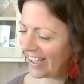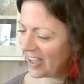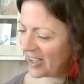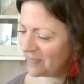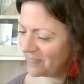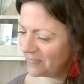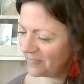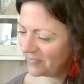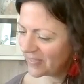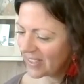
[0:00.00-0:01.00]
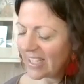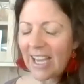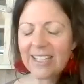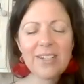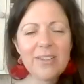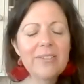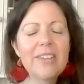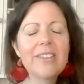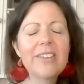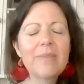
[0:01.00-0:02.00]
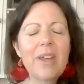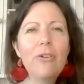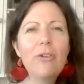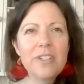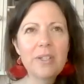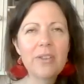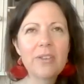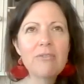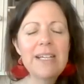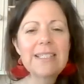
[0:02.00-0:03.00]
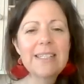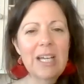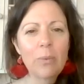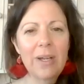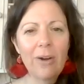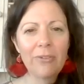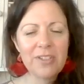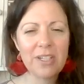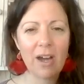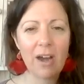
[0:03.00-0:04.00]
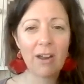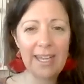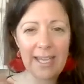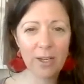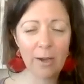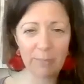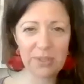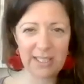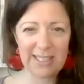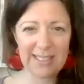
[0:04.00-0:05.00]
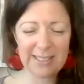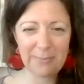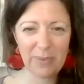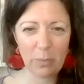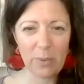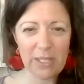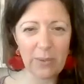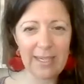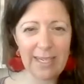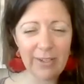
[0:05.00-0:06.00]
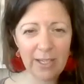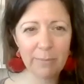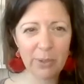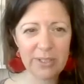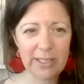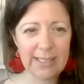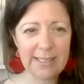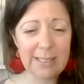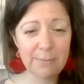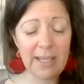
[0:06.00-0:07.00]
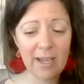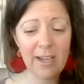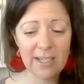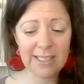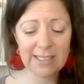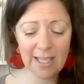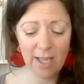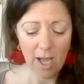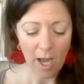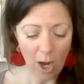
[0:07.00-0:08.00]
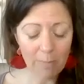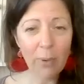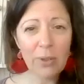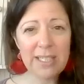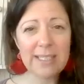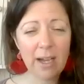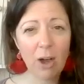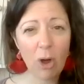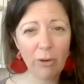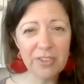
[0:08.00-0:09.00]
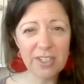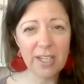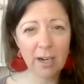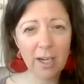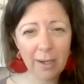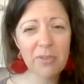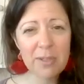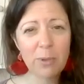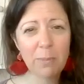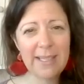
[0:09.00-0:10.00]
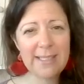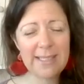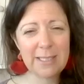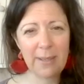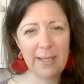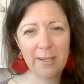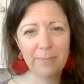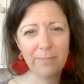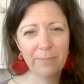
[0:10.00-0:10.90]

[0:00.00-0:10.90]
And so that often, the reason that we often aren't in our bodies, we don't live in our bodies, is because our bodies are often uncomfortable places to be.